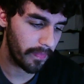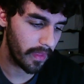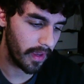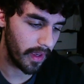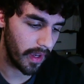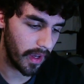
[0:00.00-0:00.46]

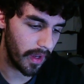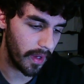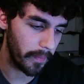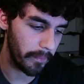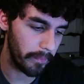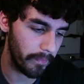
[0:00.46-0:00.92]

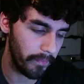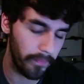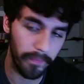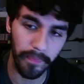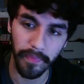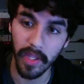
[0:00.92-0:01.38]
um,
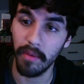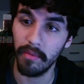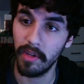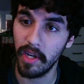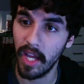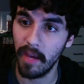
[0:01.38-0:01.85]
yeah, I'm
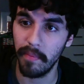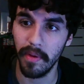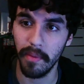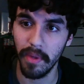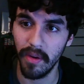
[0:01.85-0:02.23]
very happy to be